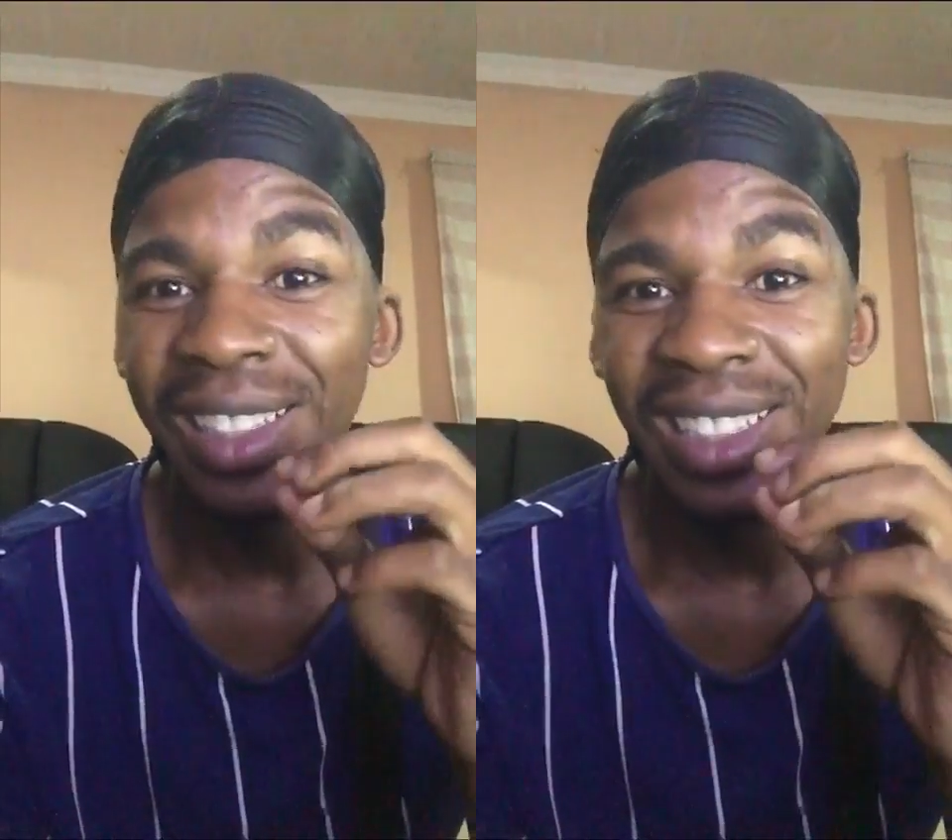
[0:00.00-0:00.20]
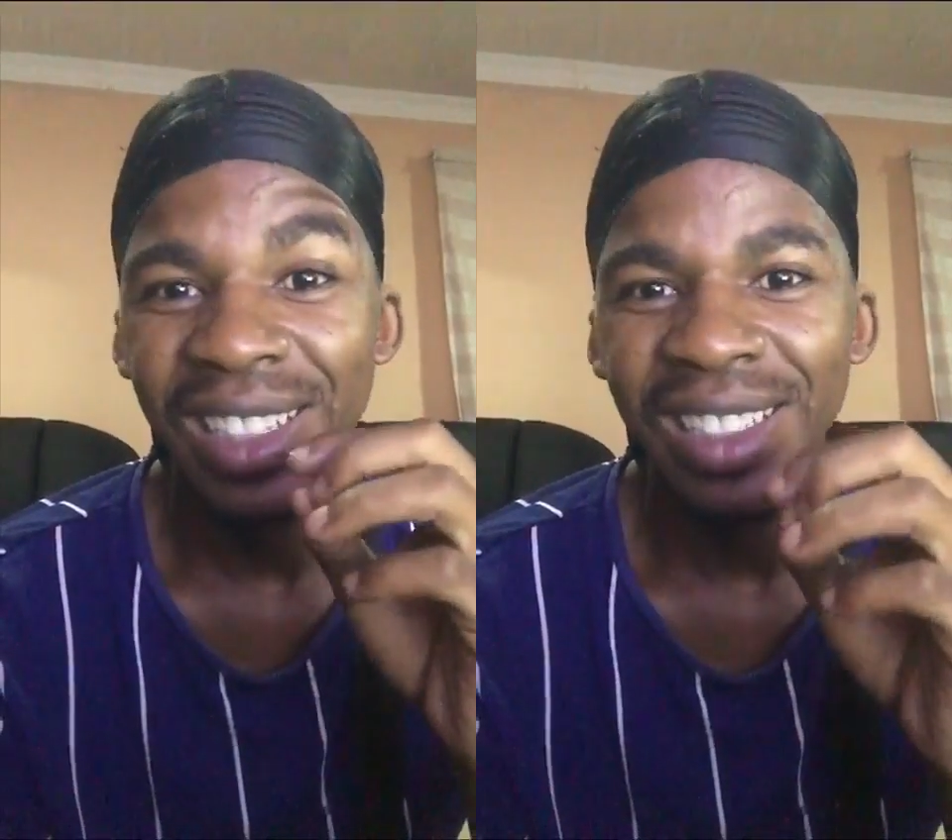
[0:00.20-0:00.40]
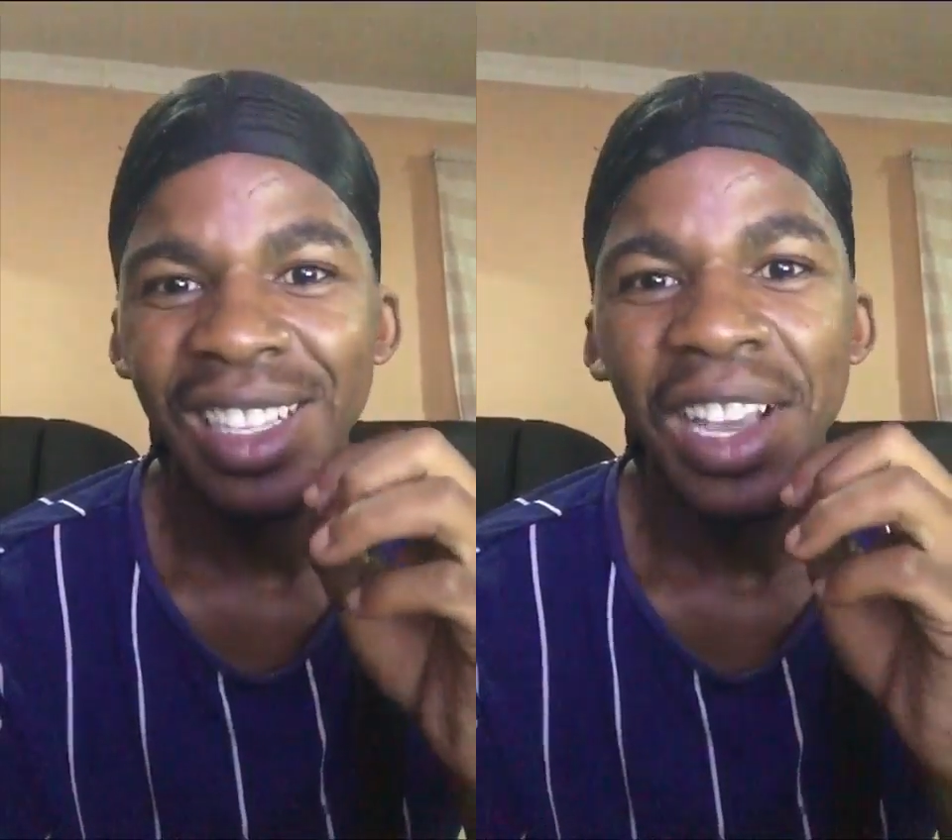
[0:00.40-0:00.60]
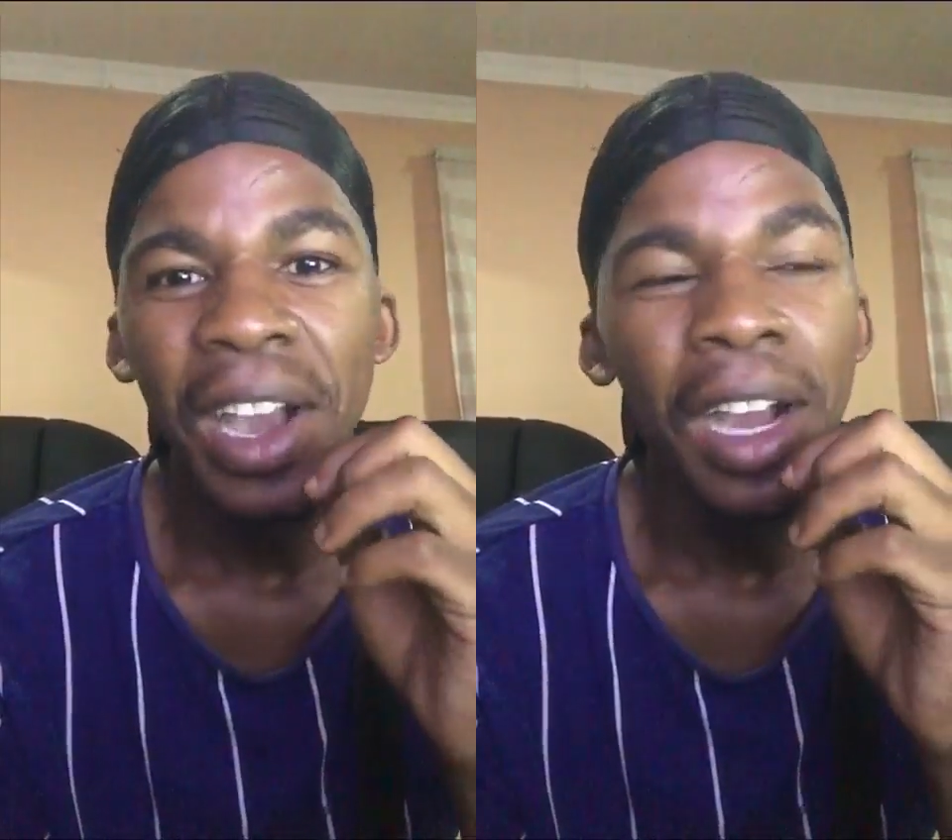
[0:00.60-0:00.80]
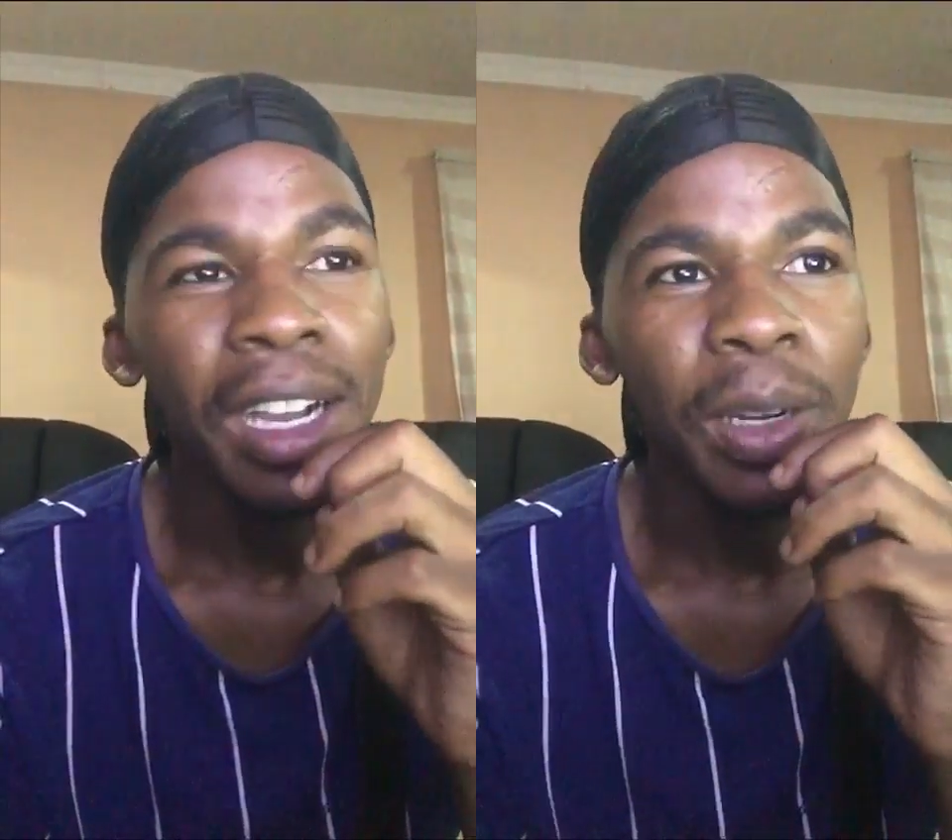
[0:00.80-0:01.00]
is that
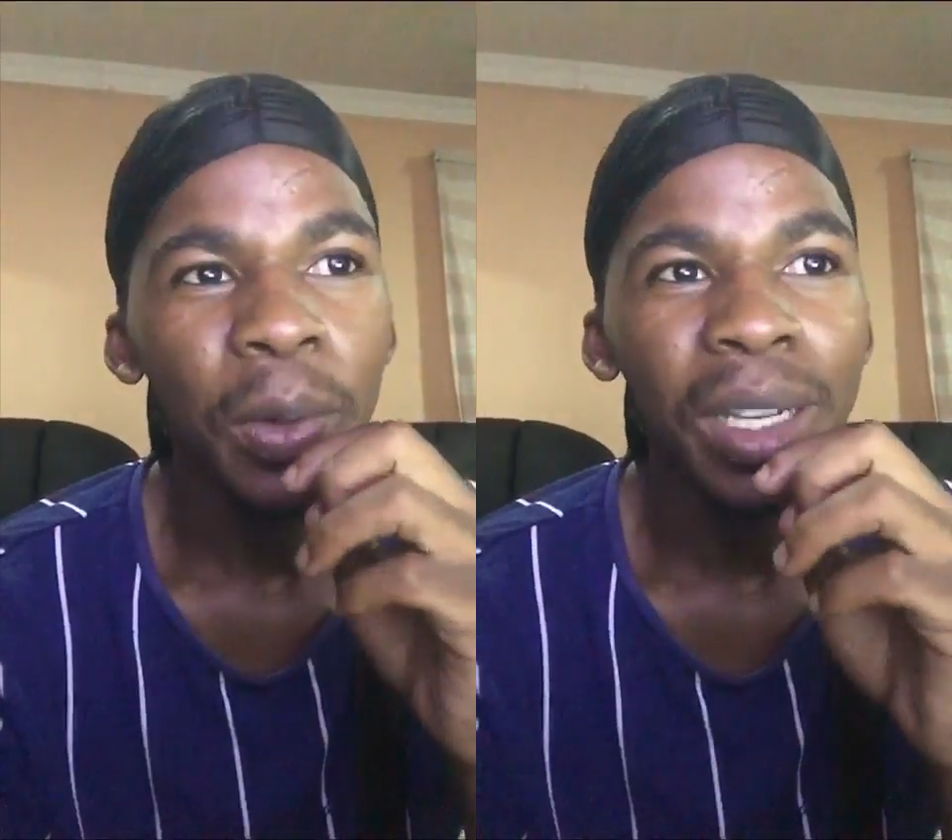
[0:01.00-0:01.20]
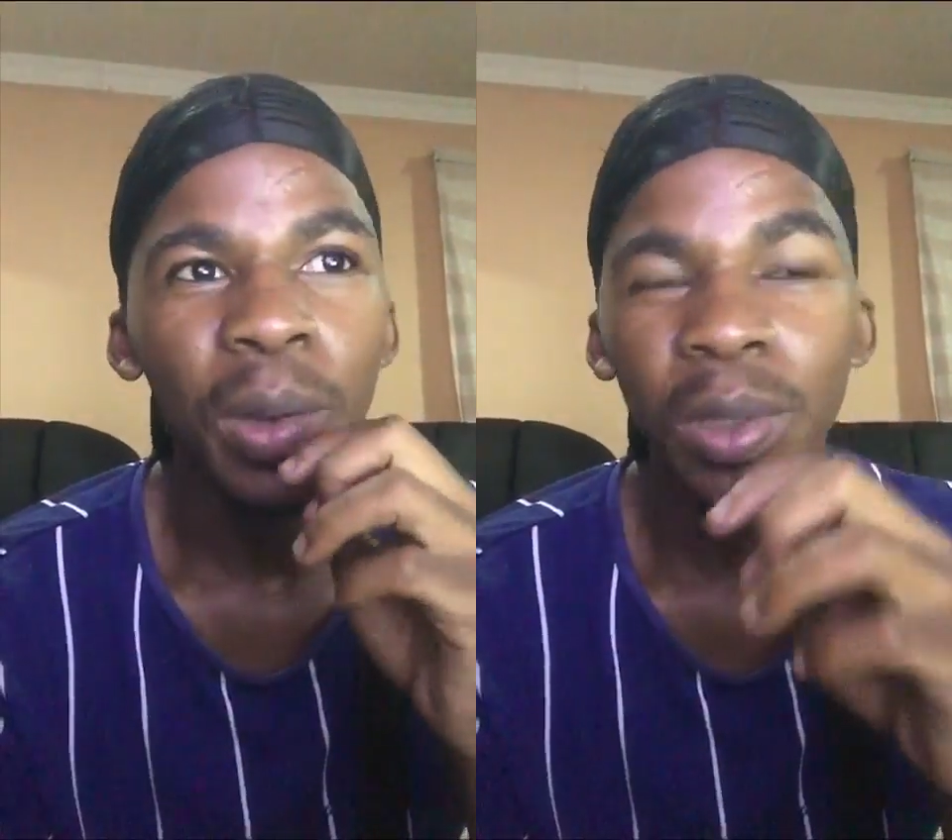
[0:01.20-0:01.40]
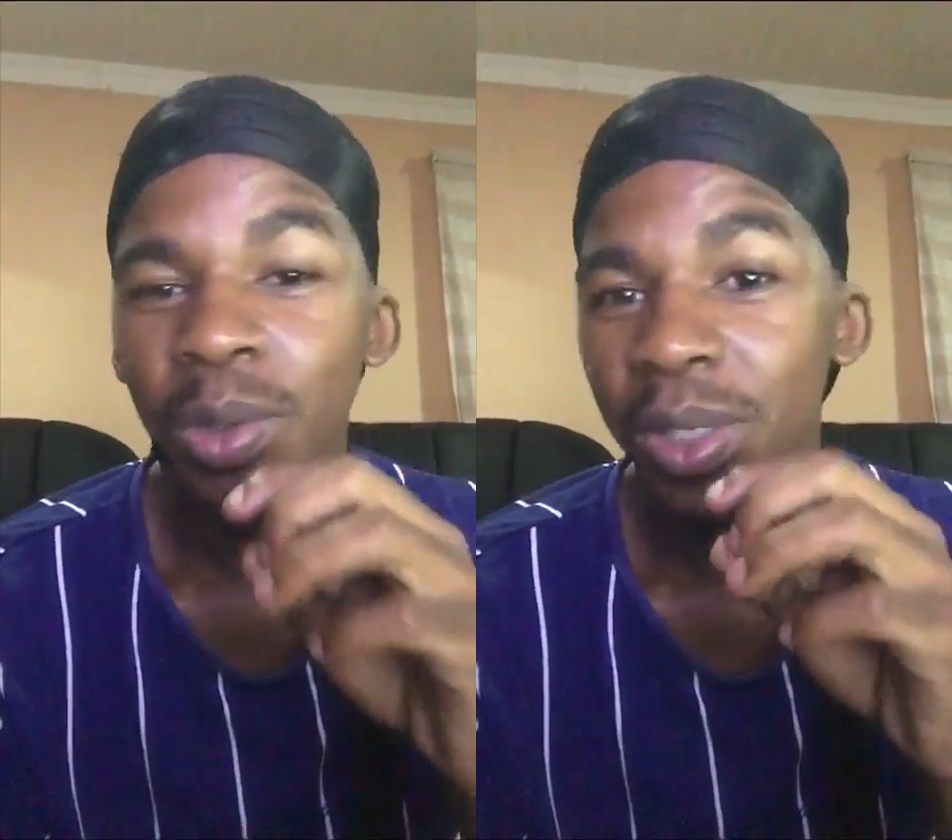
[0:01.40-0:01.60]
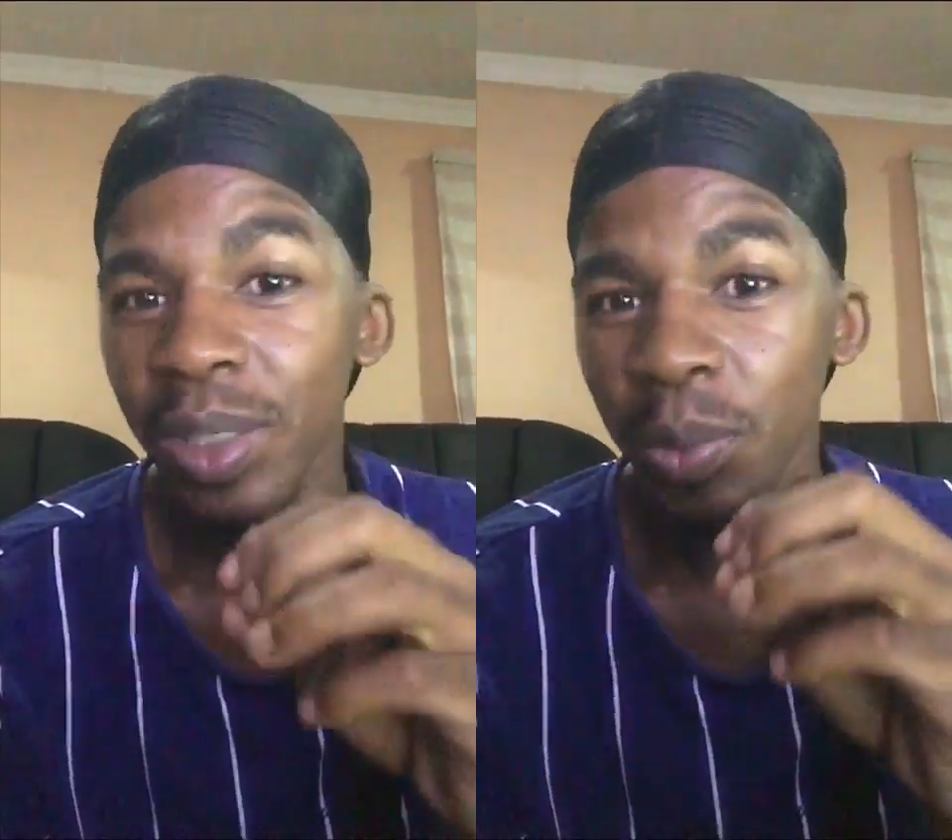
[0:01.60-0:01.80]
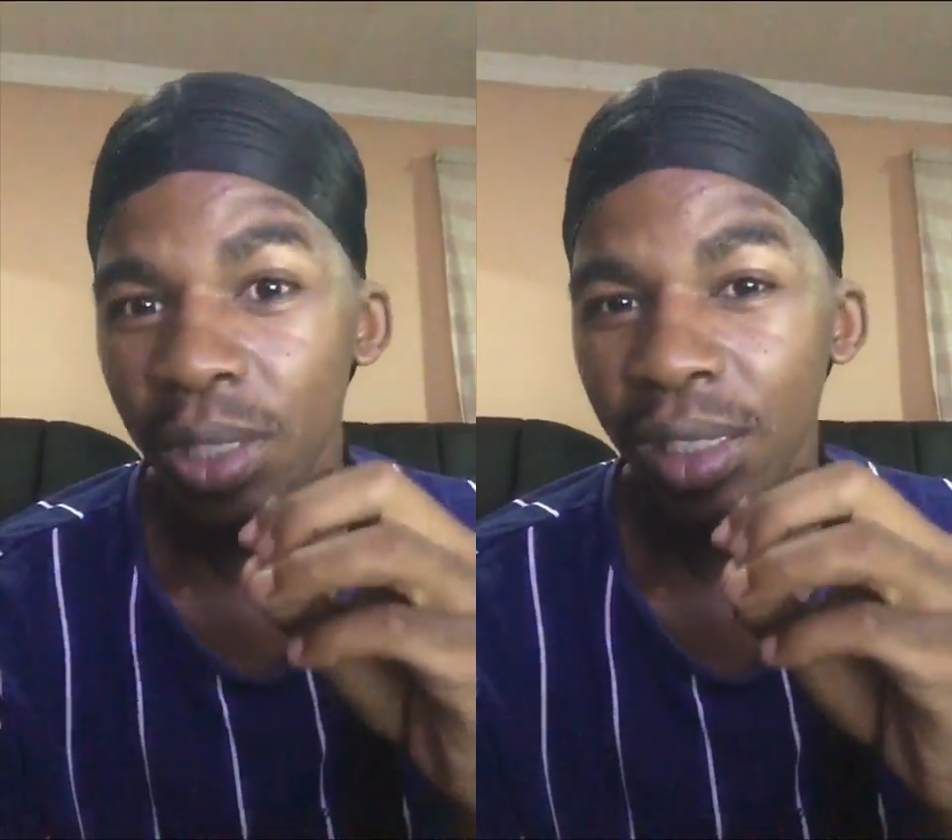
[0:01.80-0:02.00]
when I was
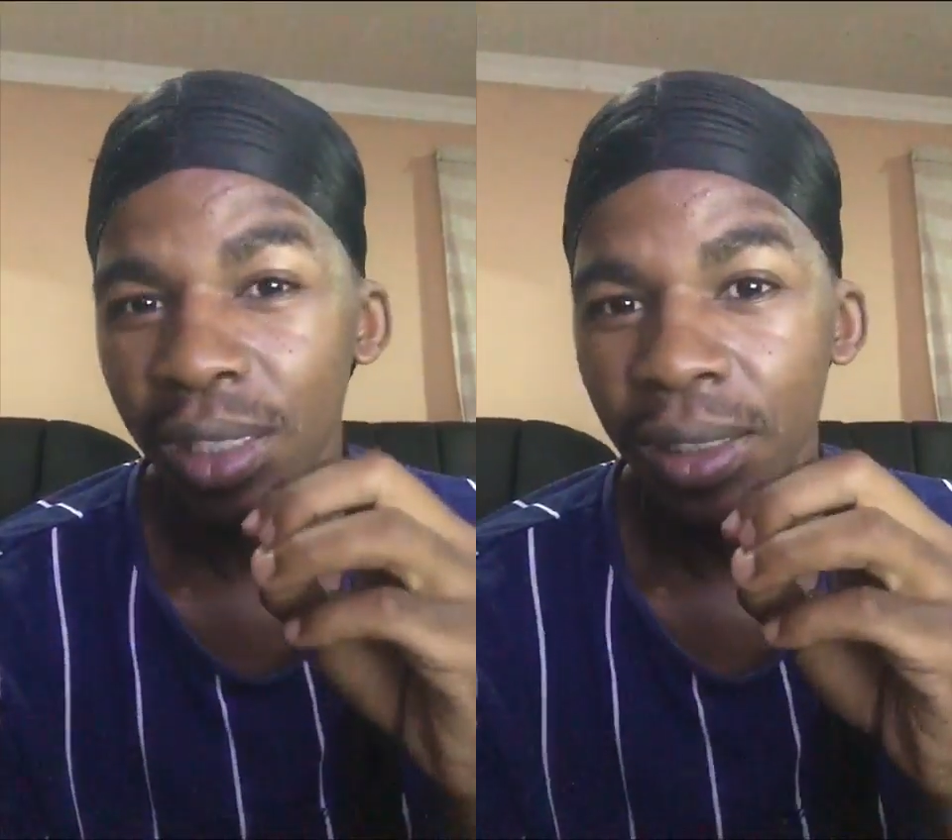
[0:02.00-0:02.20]
shooting with